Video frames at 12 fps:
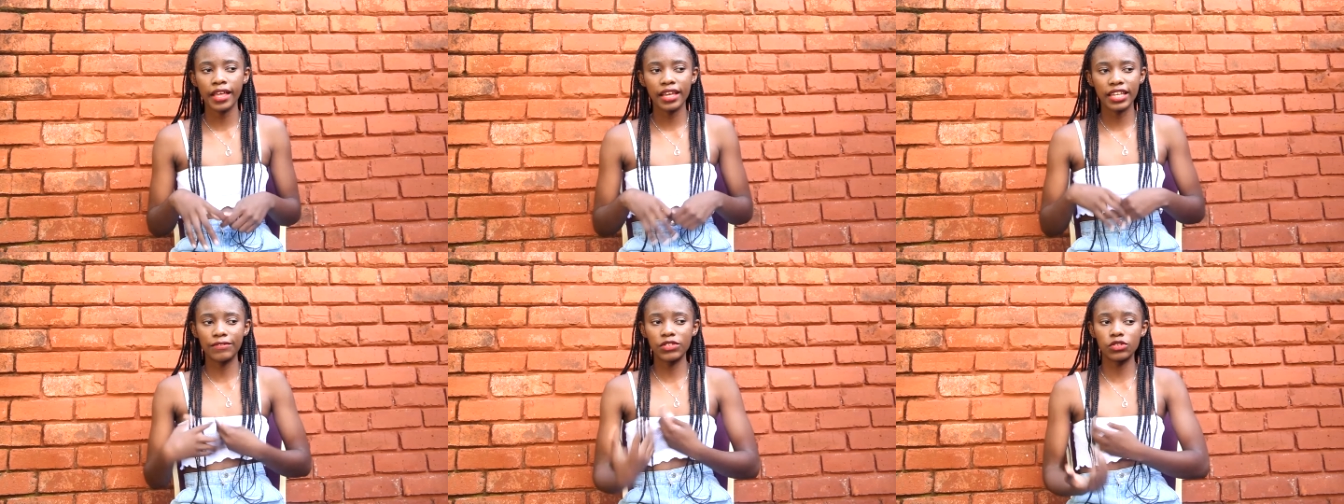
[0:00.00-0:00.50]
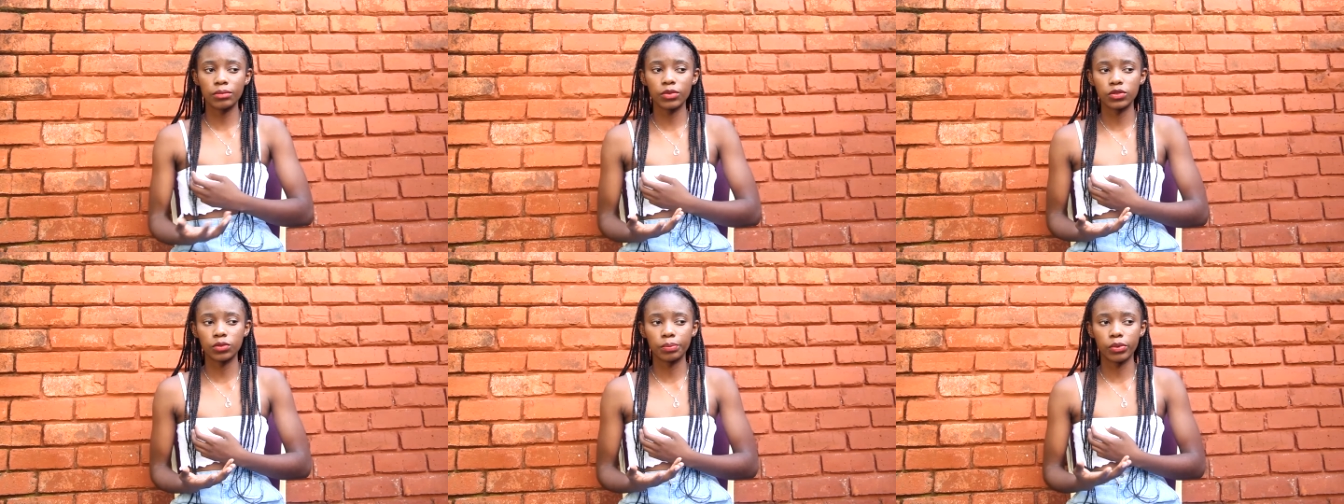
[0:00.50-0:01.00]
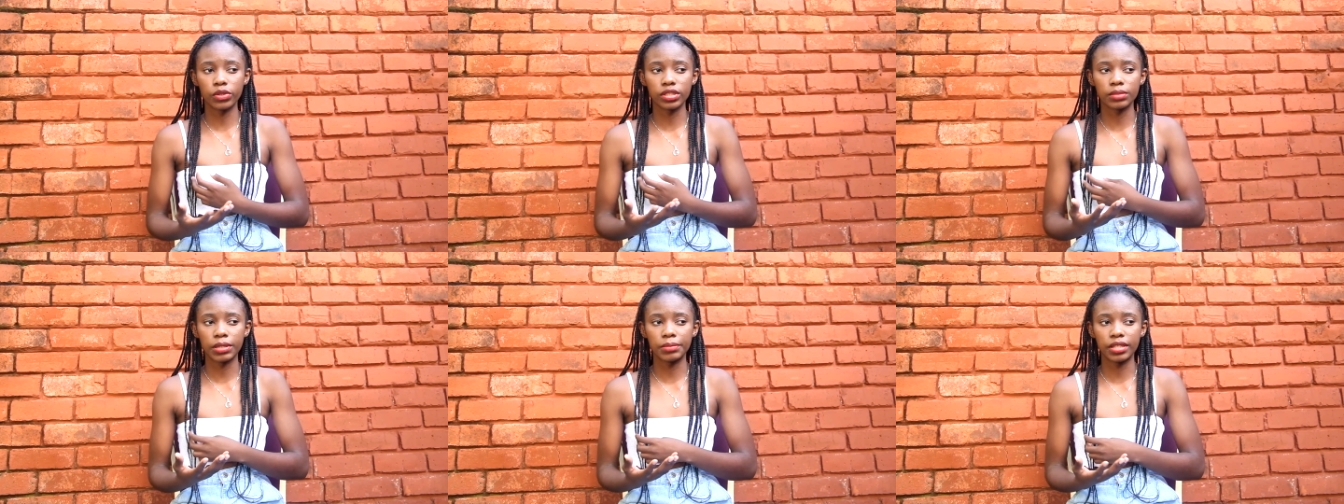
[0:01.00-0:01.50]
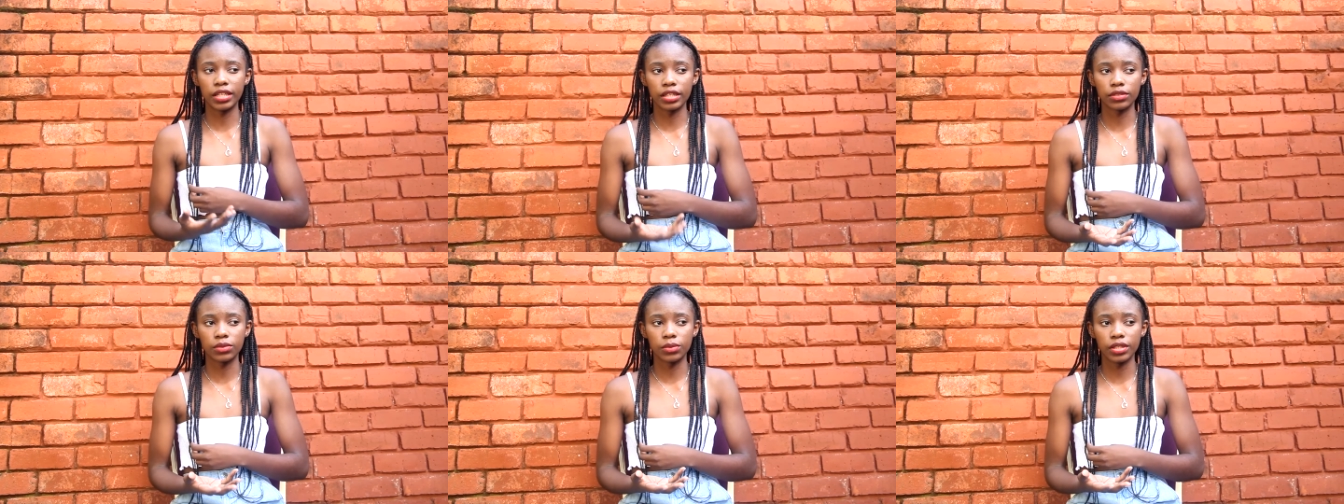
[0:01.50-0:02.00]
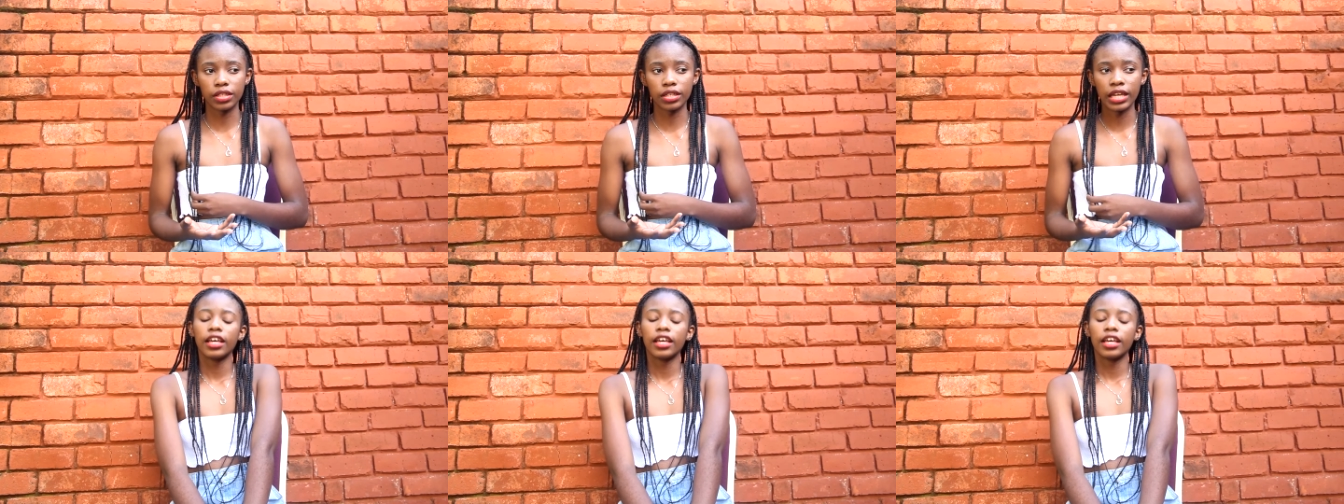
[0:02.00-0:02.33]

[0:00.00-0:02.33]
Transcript: In a video I'm going to post maybe next week.